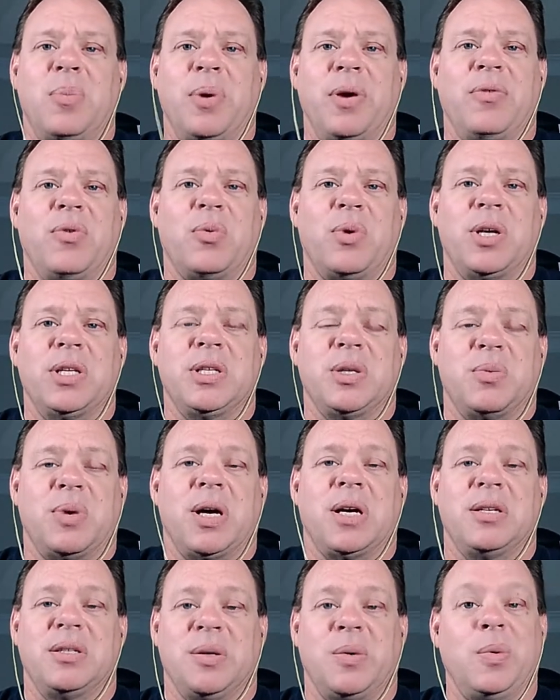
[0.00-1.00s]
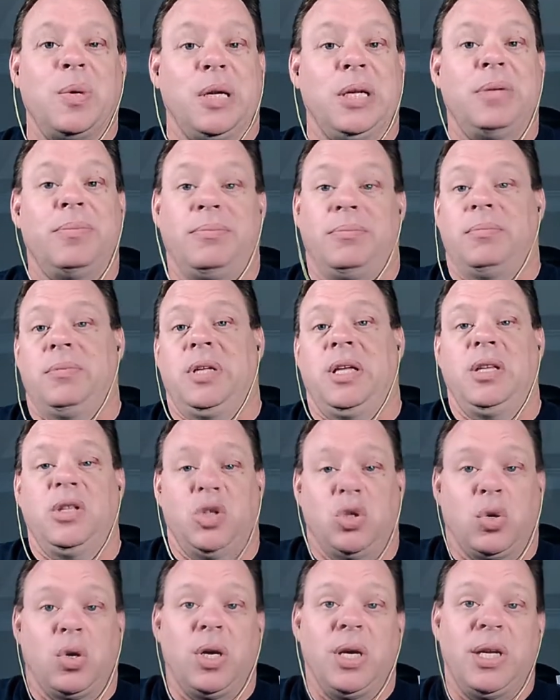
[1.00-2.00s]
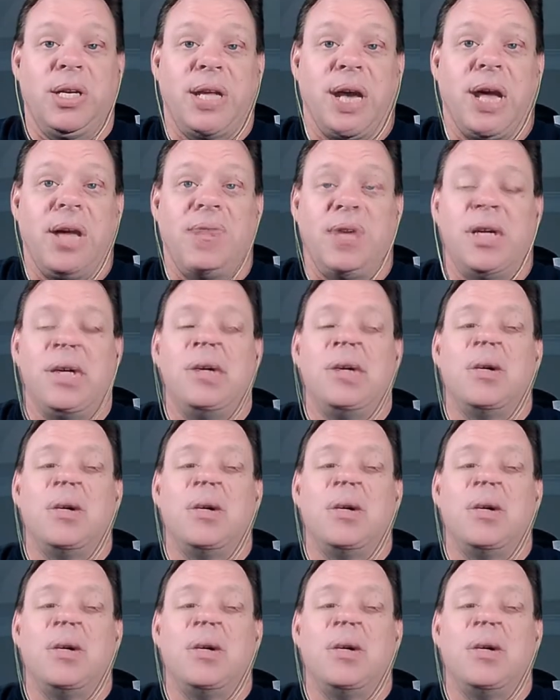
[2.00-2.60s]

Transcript: every once in a while so we can enjoy diving.